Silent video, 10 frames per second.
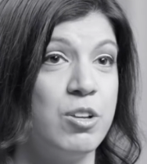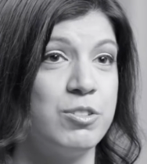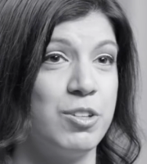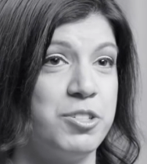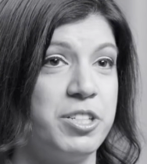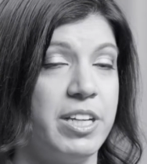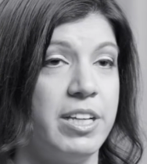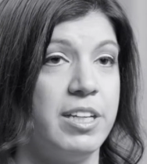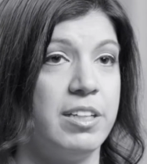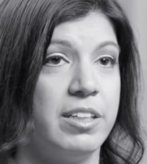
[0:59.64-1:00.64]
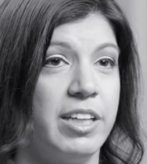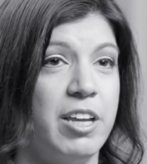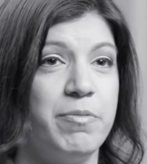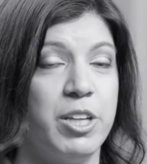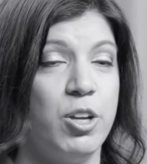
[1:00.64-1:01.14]
So she
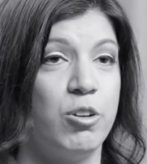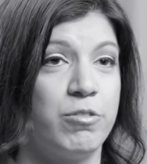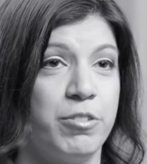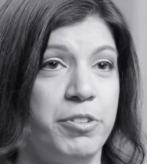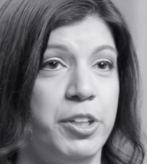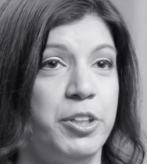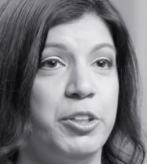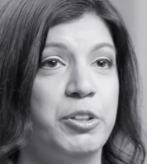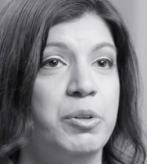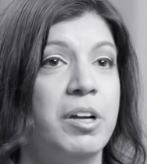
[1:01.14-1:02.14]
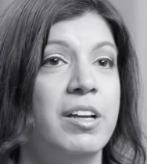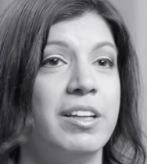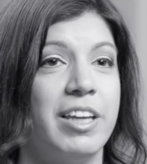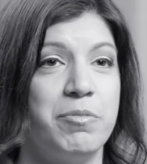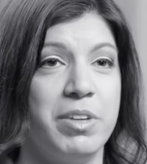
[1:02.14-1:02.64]
gave me an overview,
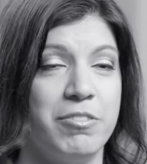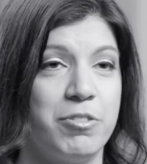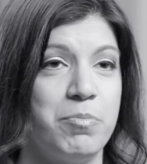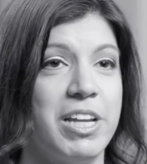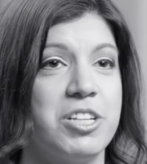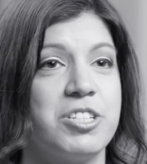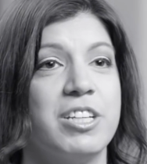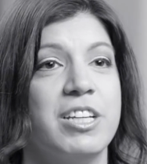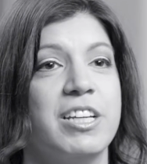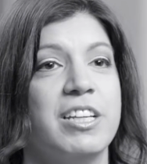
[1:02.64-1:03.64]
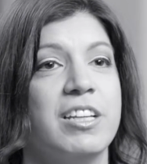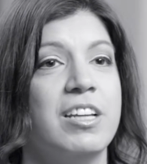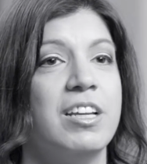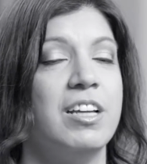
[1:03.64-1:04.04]
gave me information,